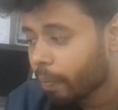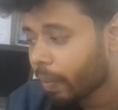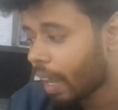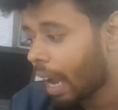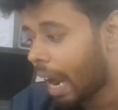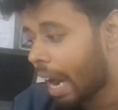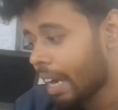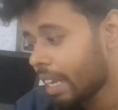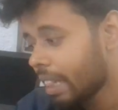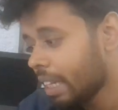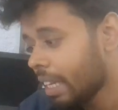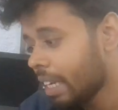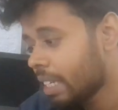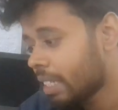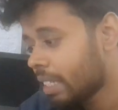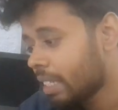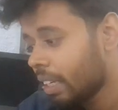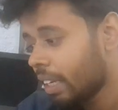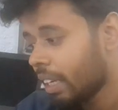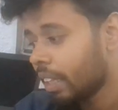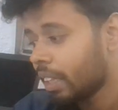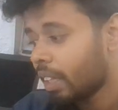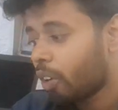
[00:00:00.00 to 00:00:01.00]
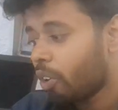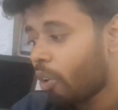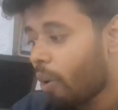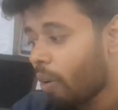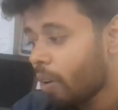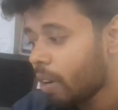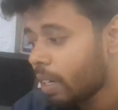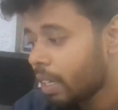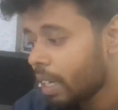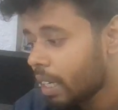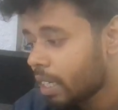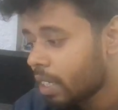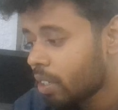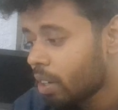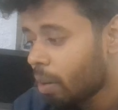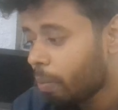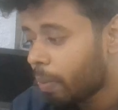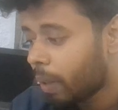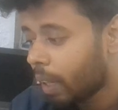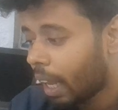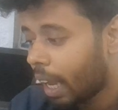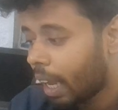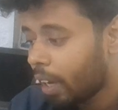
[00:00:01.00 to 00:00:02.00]
at least in the context
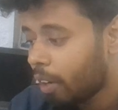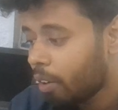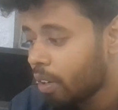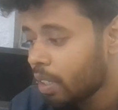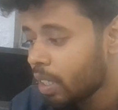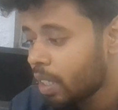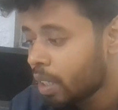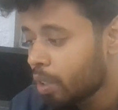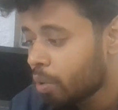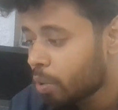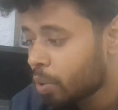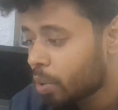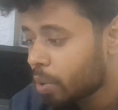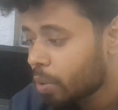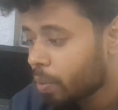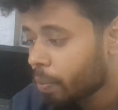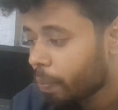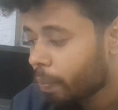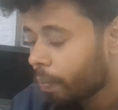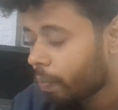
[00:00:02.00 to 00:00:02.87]
of language use.